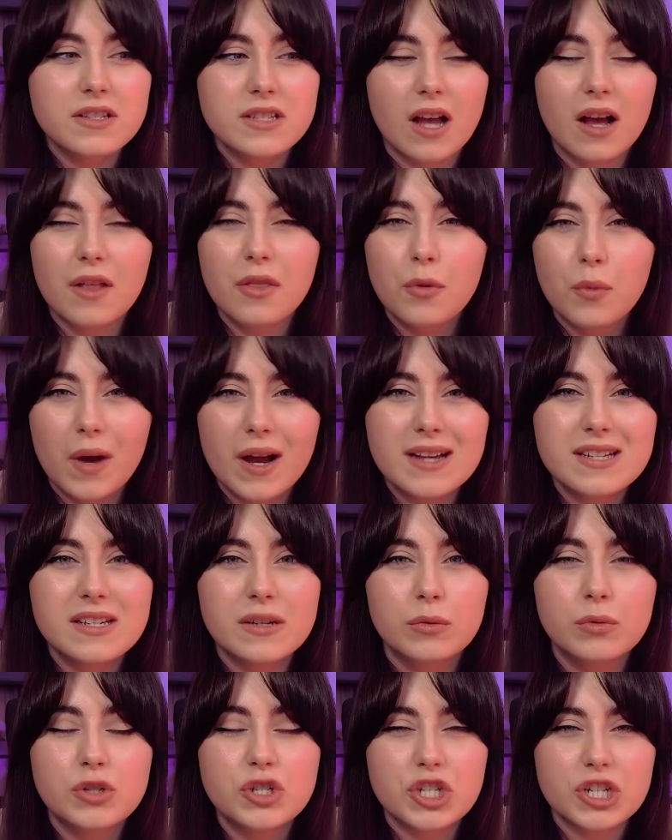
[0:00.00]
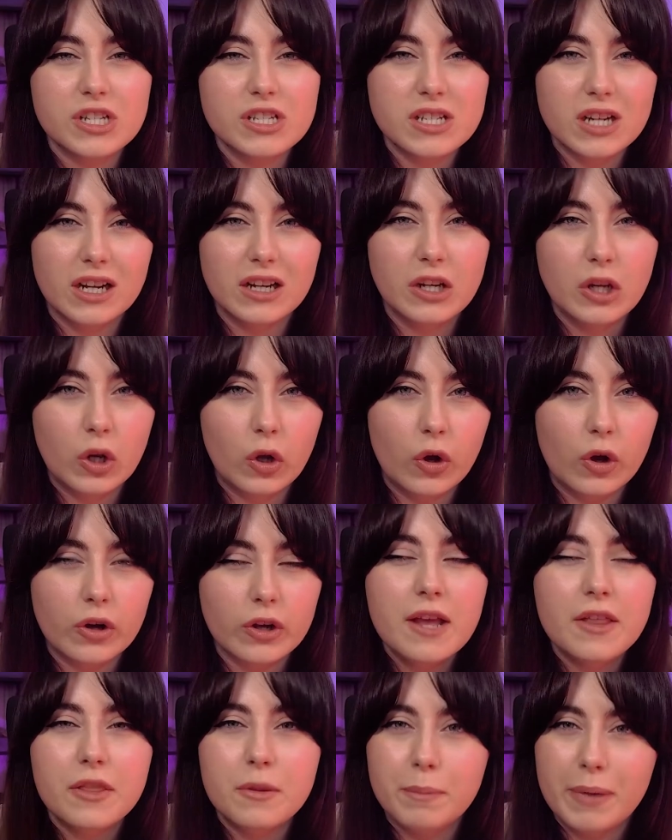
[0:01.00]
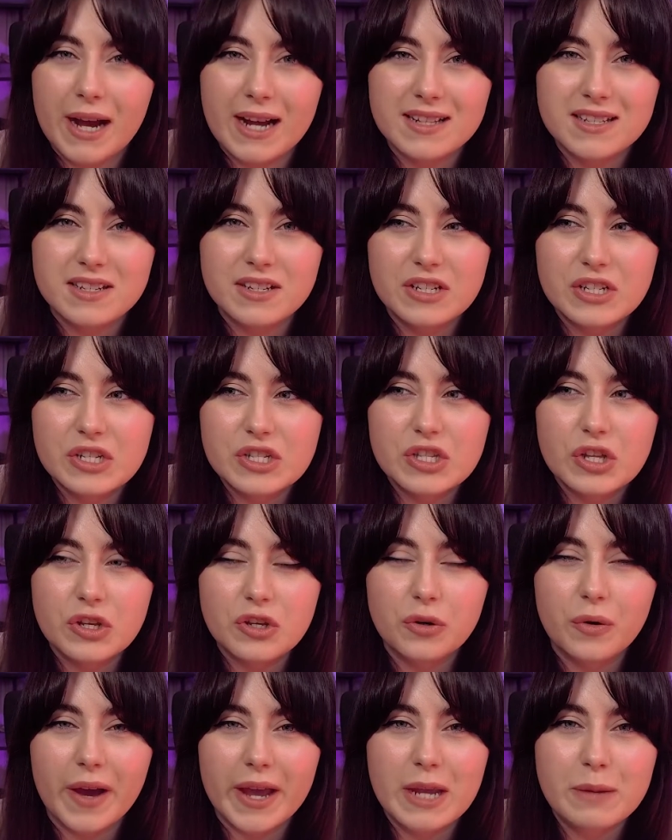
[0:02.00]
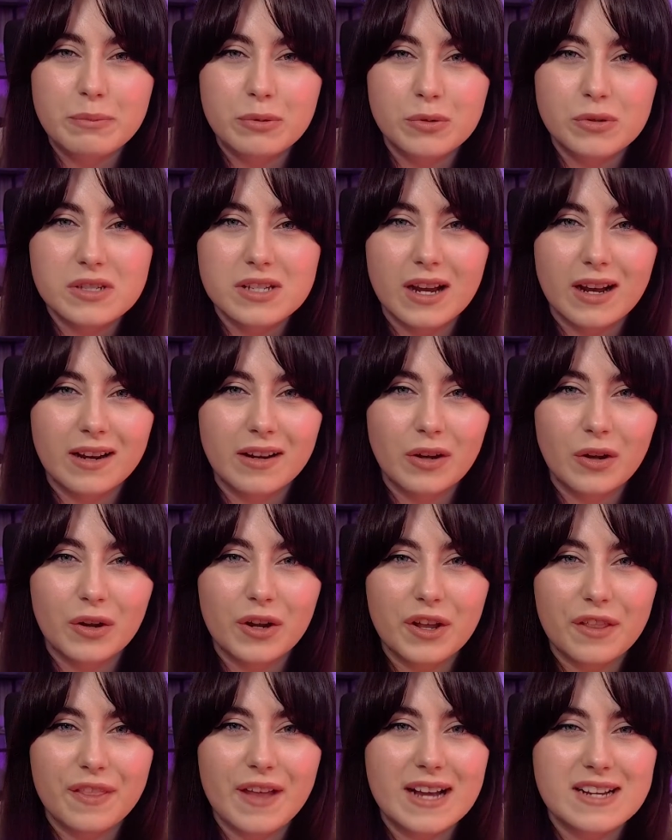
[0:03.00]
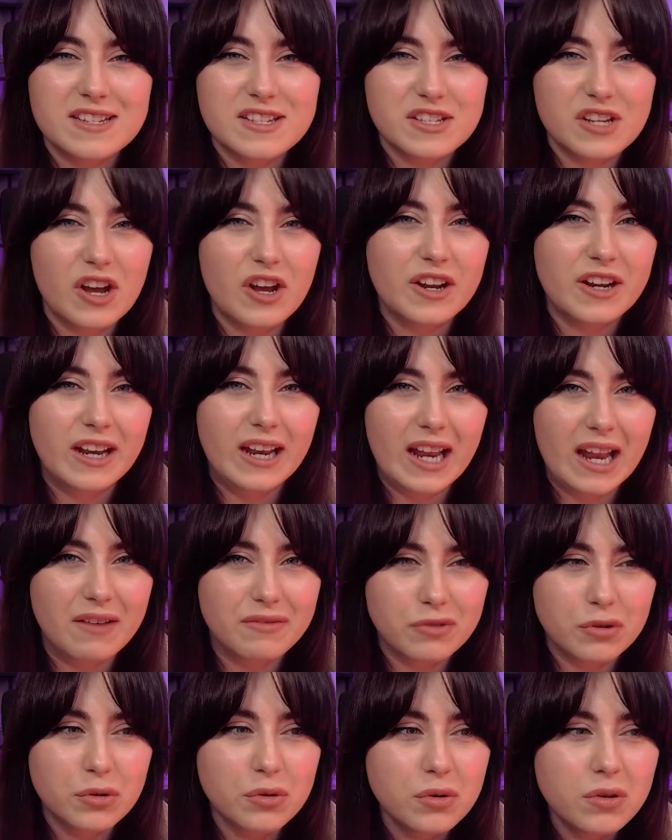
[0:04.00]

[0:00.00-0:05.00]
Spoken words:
otherwise it will just unlock the patterns that you're able to unlock at that certain level.